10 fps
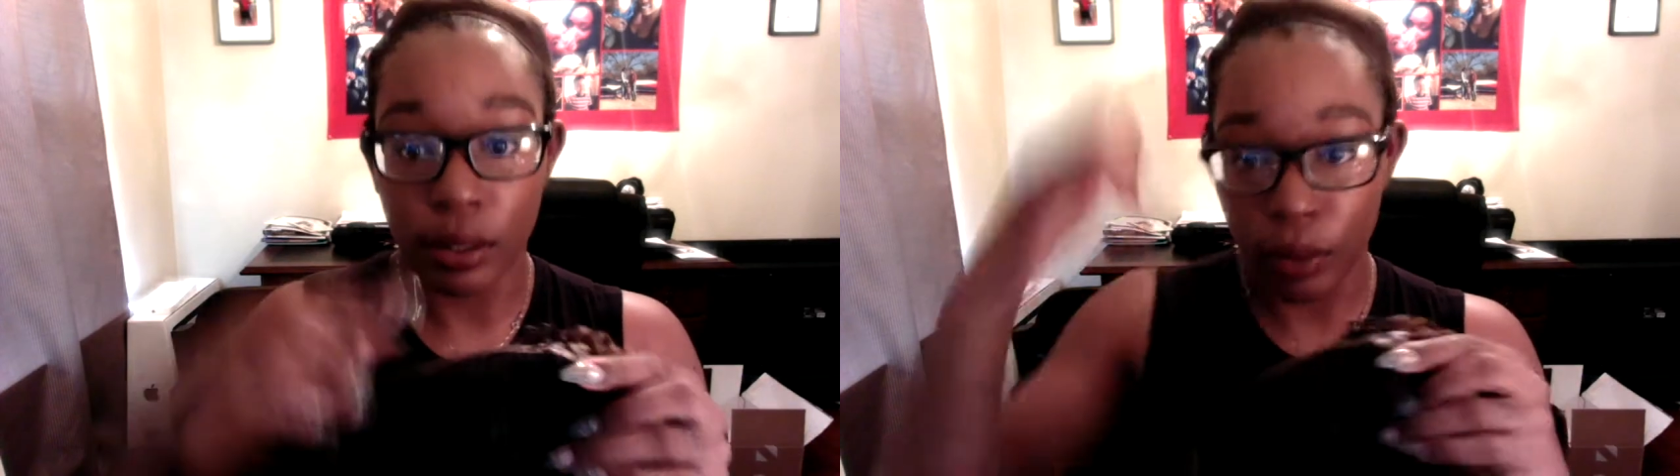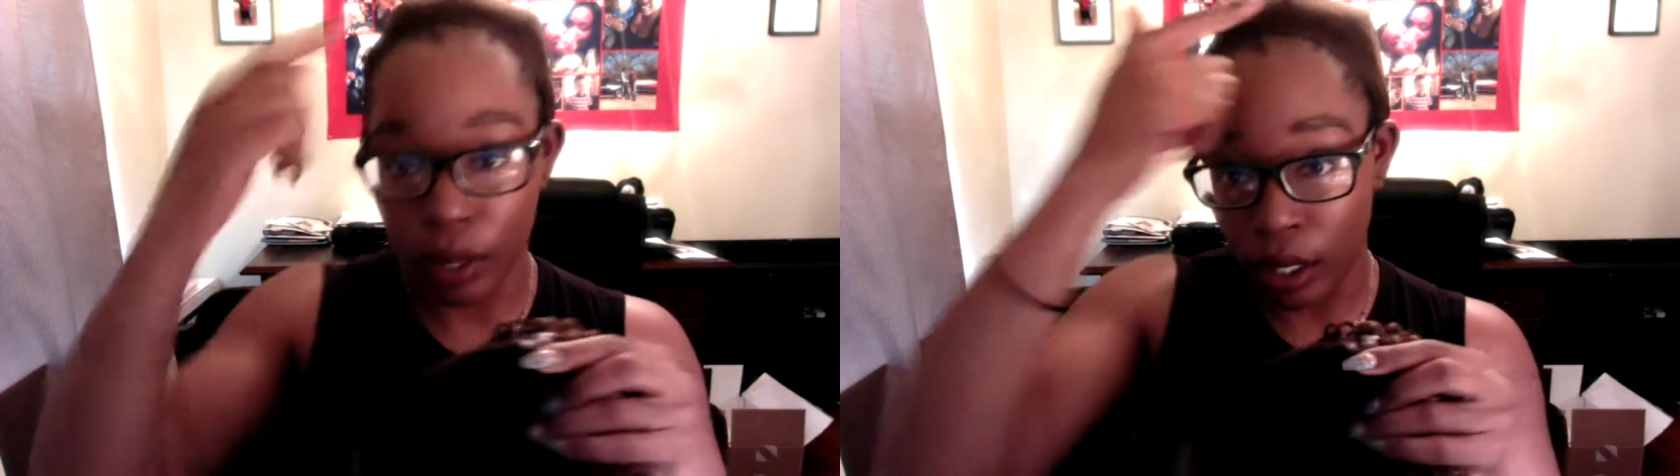
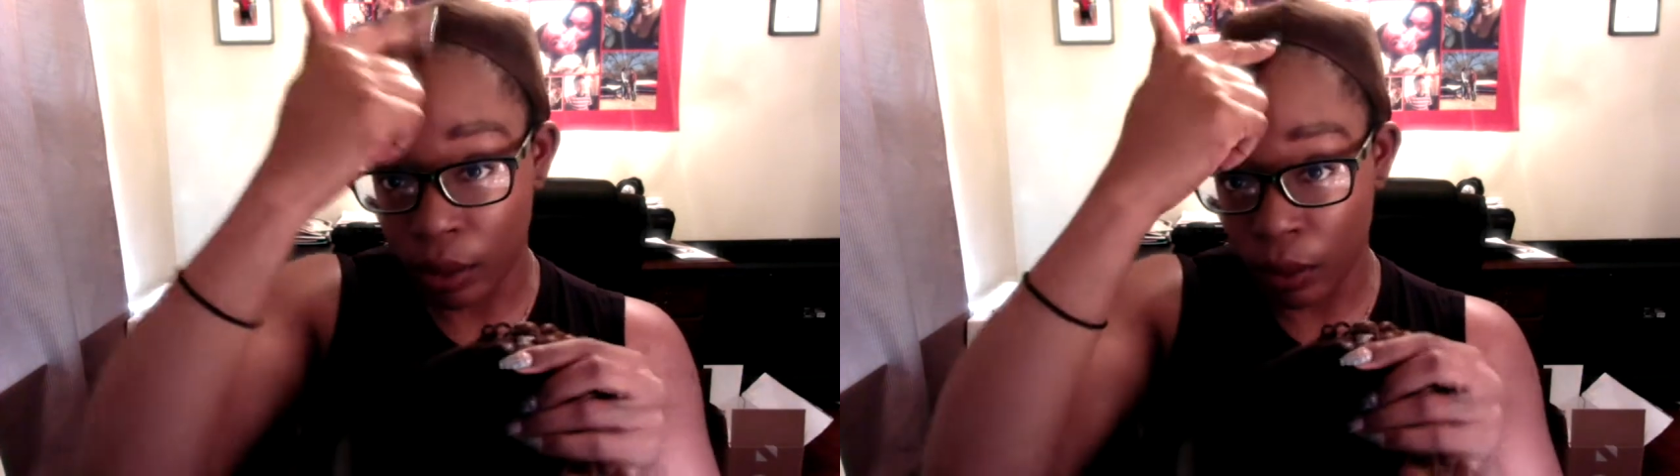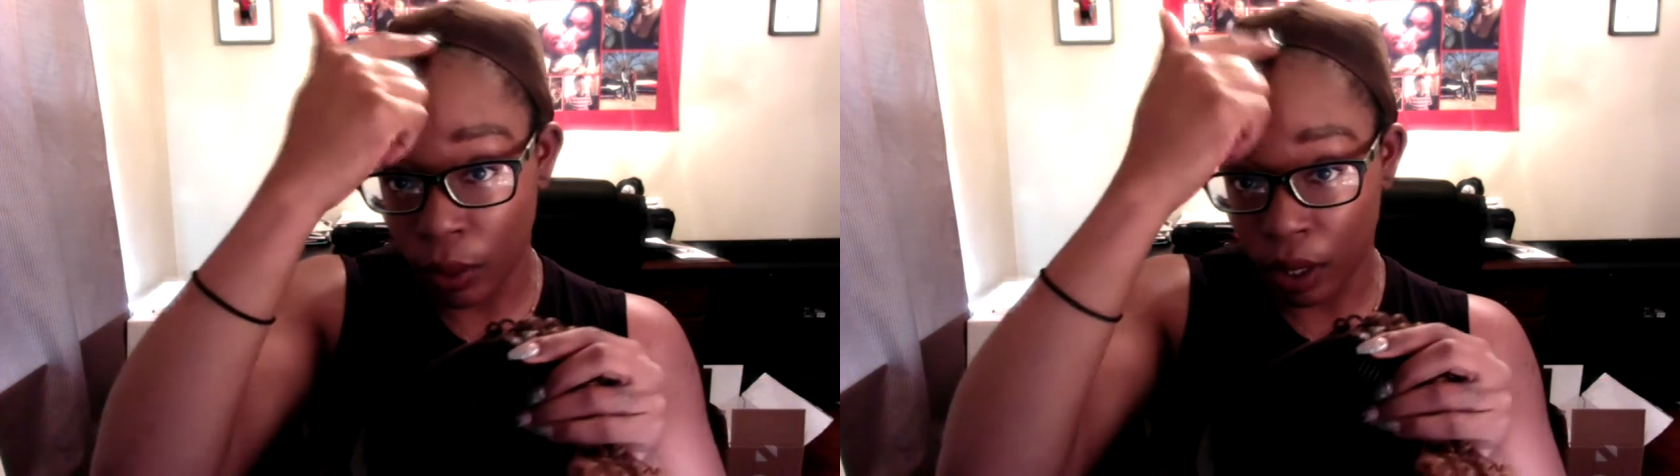one
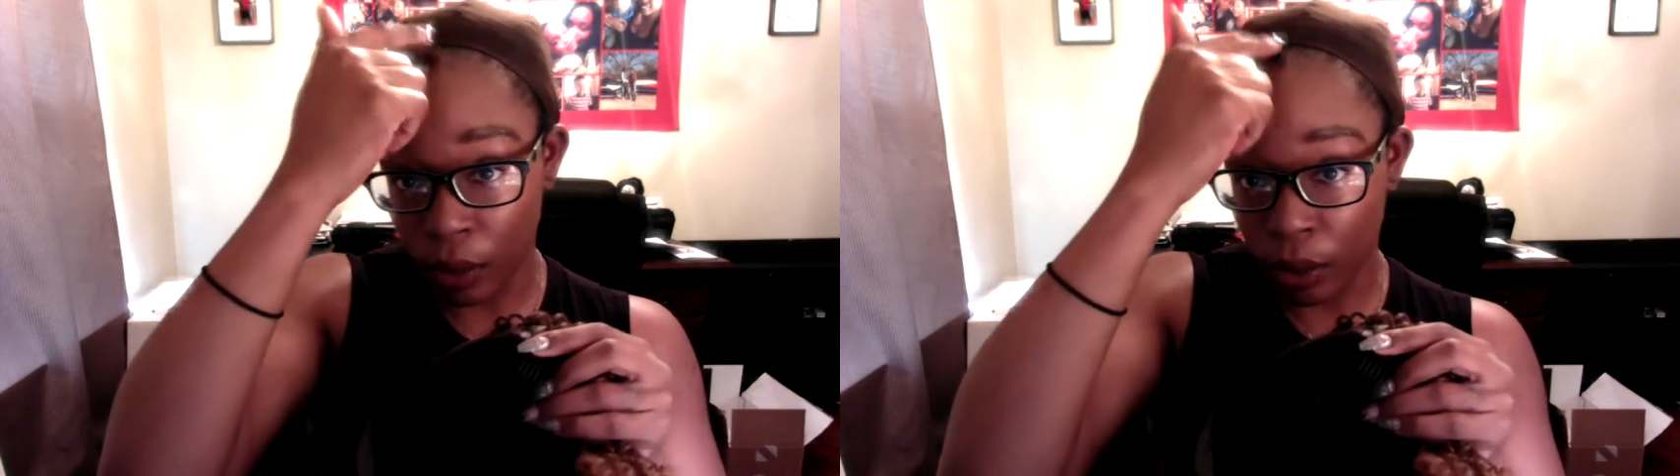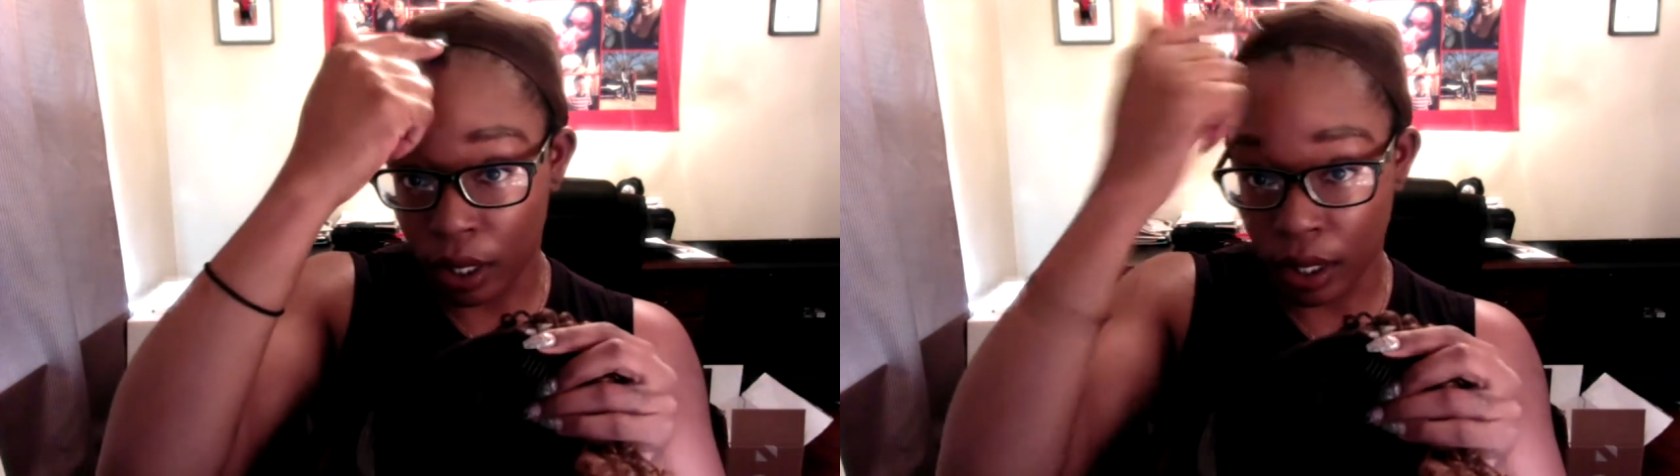
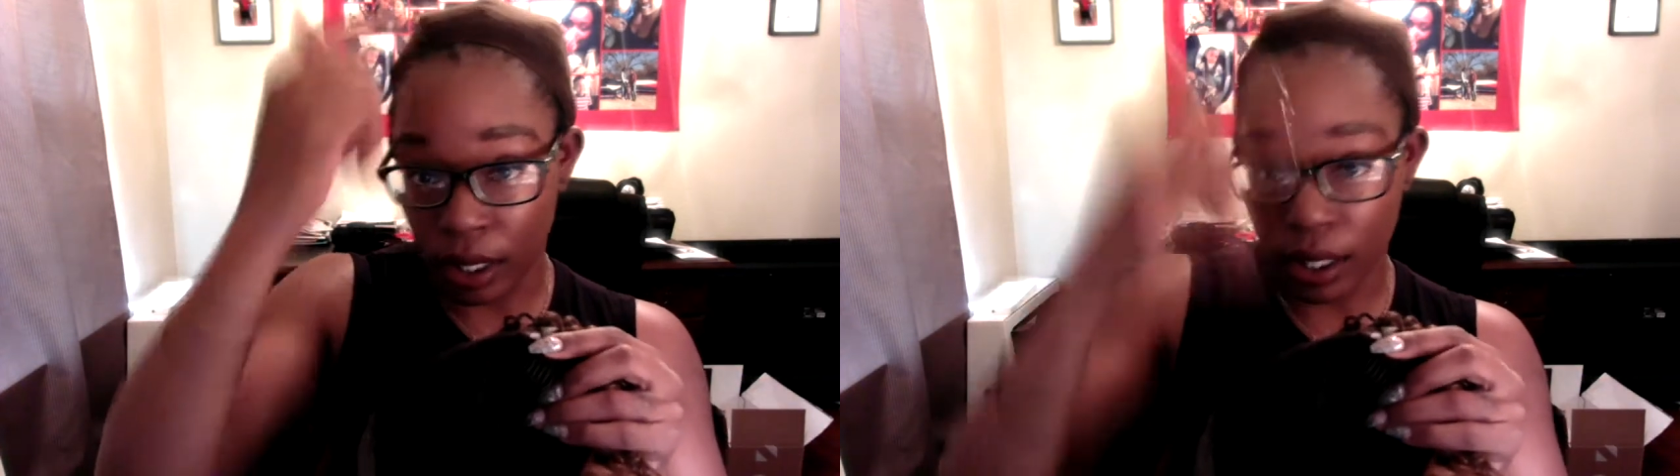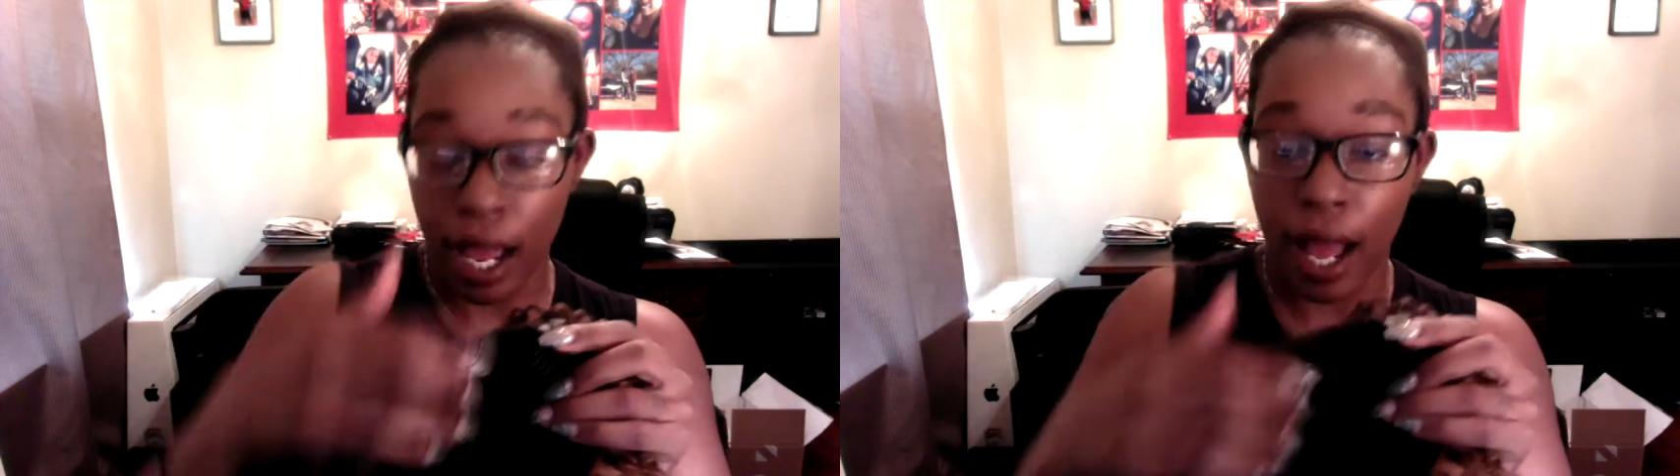going at the
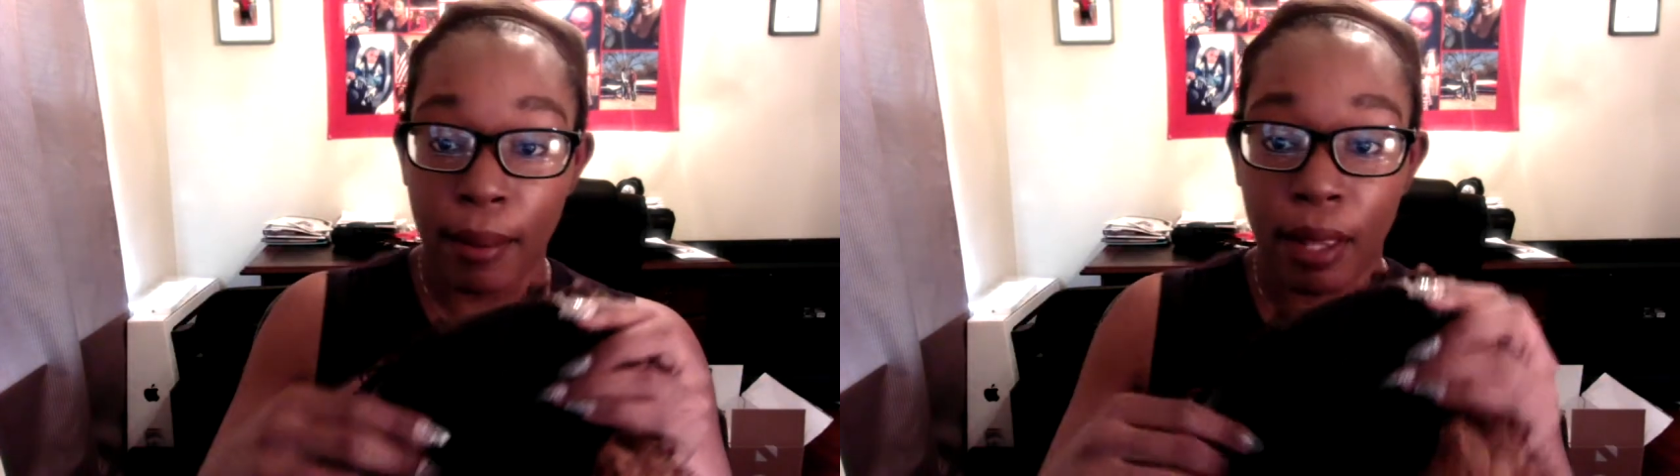top.